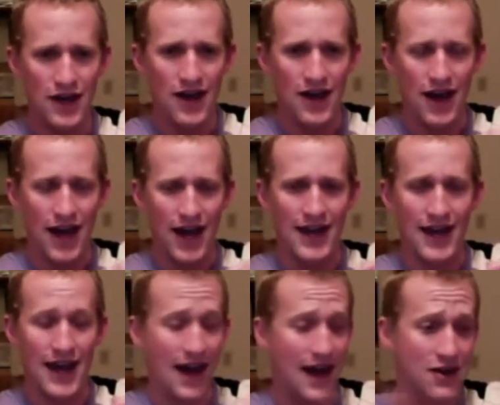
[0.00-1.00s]
and
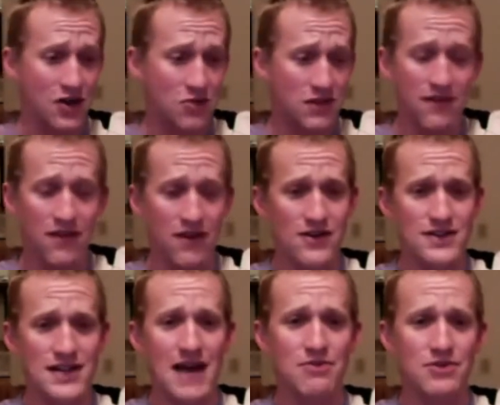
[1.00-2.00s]
I do believe there is an
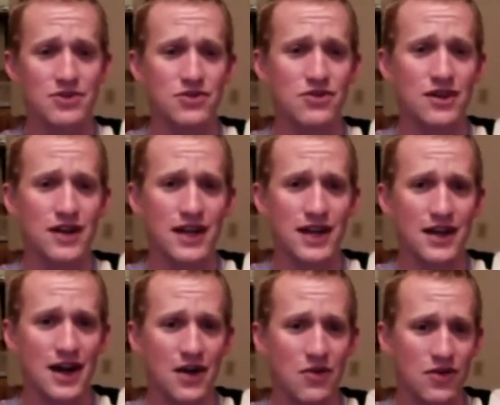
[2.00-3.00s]
opportunity
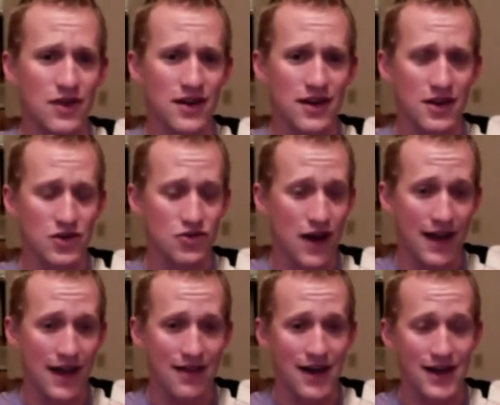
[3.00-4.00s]
within
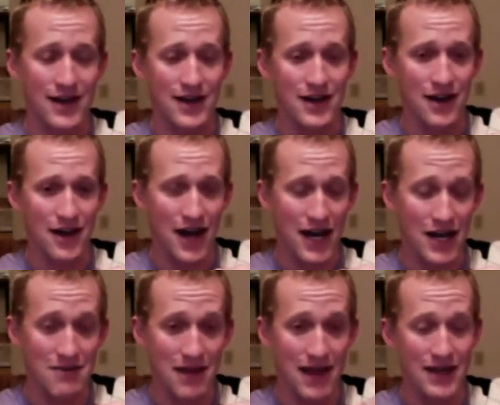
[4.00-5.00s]
triathlon and
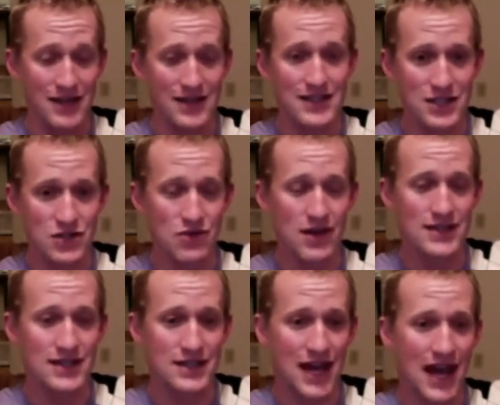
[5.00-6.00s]
Ironman distance
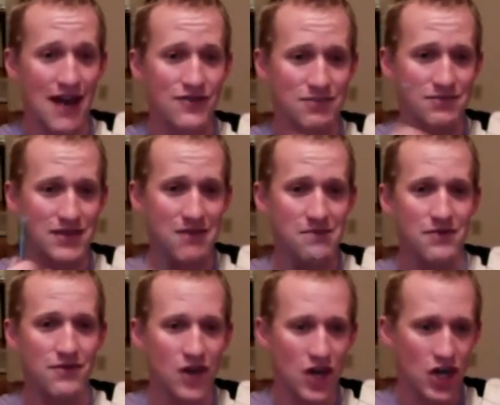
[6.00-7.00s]
racing to have some type
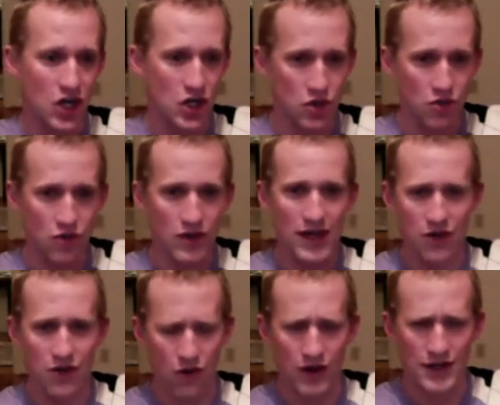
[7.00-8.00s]
of union
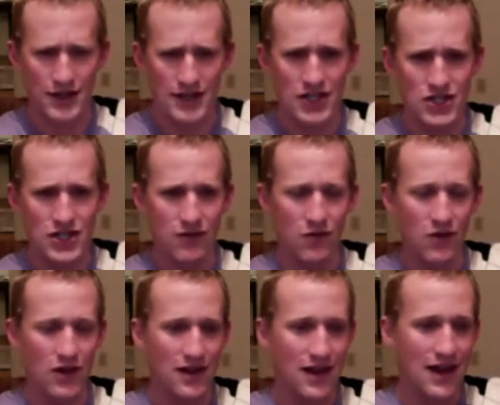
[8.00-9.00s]
or organization, if you
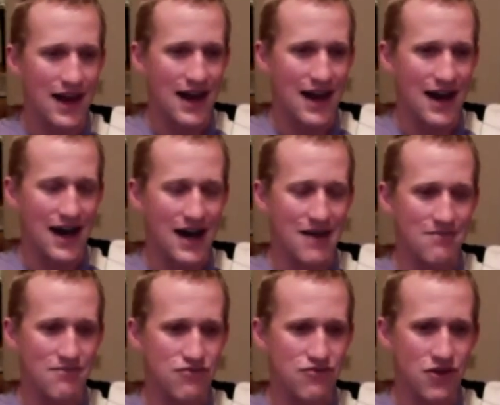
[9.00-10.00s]
will.
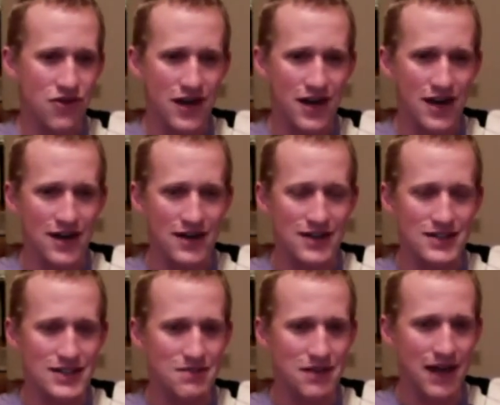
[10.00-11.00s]
Proda,
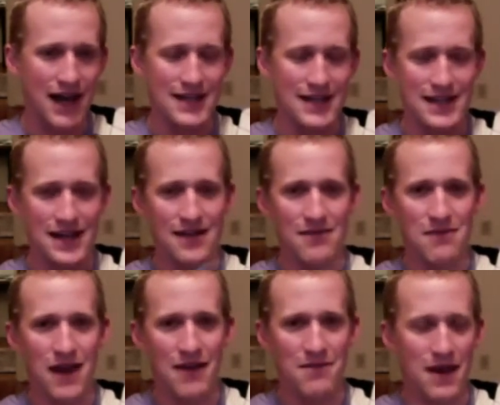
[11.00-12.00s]
to be honest,
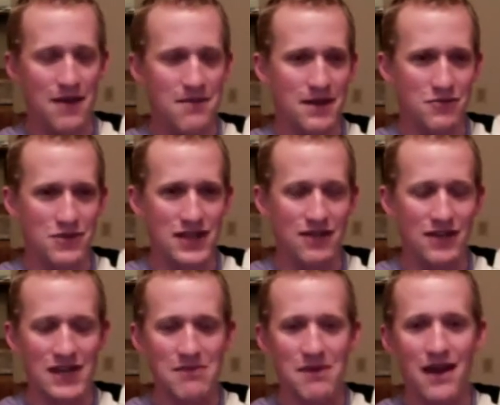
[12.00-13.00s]
I've been receiving
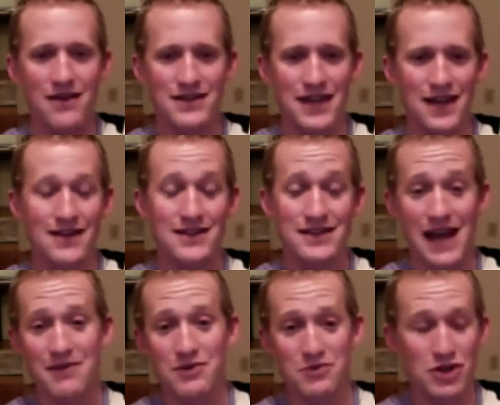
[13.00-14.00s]
emails saying it's
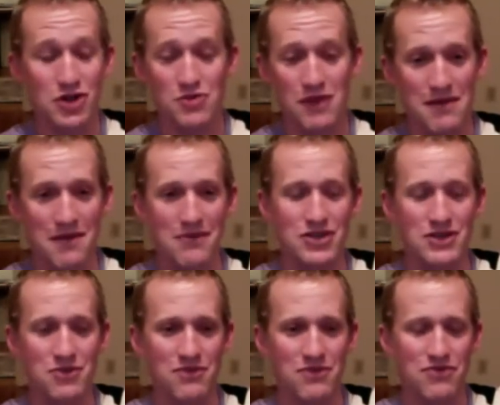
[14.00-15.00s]
time to renew my
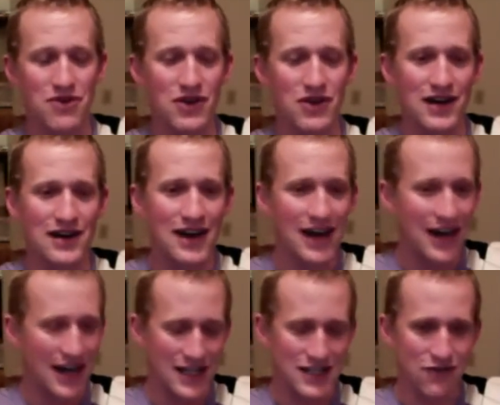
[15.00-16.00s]
membership with Proda.
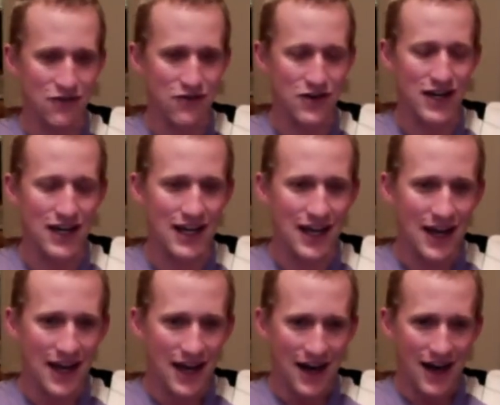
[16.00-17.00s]
It's free.
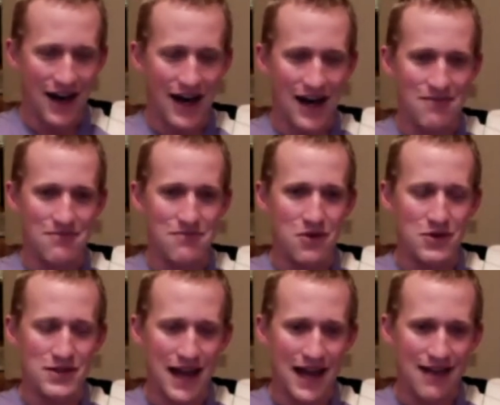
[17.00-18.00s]

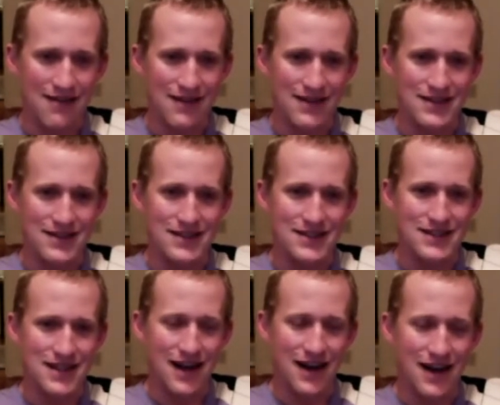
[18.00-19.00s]
Most athletes
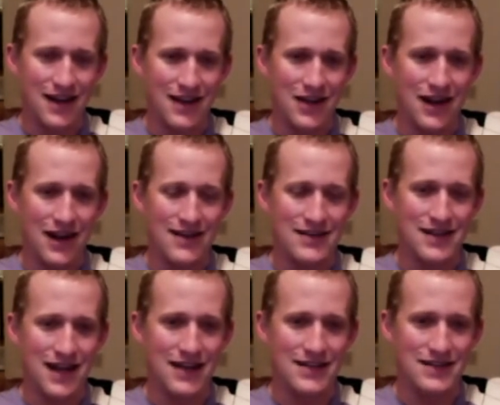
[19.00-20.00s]
in the United
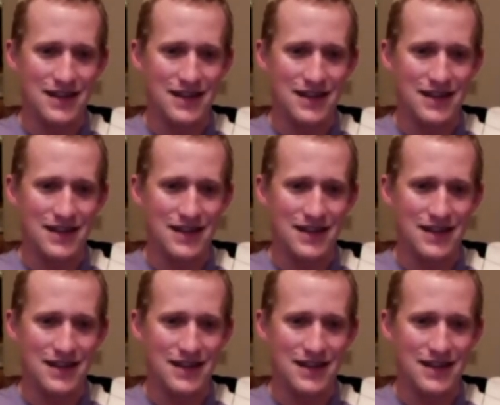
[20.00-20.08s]
States